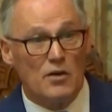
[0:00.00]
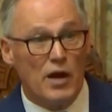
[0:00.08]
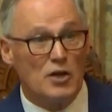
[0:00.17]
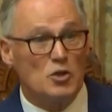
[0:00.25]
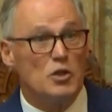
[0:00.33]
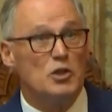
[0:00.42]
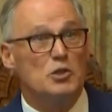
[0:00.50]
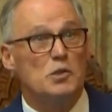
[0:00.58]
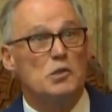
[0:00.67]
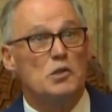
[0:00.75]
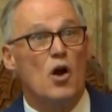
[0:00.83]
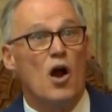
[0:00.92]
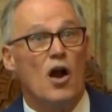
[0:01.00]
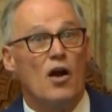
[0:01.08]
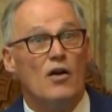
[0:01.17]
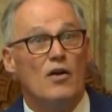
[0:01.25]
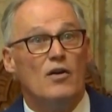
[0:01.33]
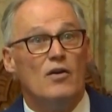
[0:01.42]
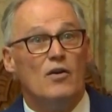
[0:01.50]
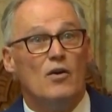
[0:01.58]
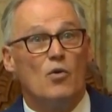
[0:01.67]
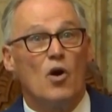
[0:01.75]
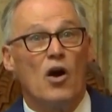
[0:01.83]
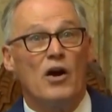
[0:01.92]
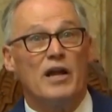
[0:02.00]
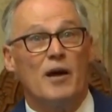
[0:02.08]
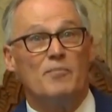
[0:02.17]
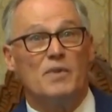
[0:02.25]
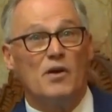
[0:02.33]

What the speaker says: Congratulations, Star. Where are you?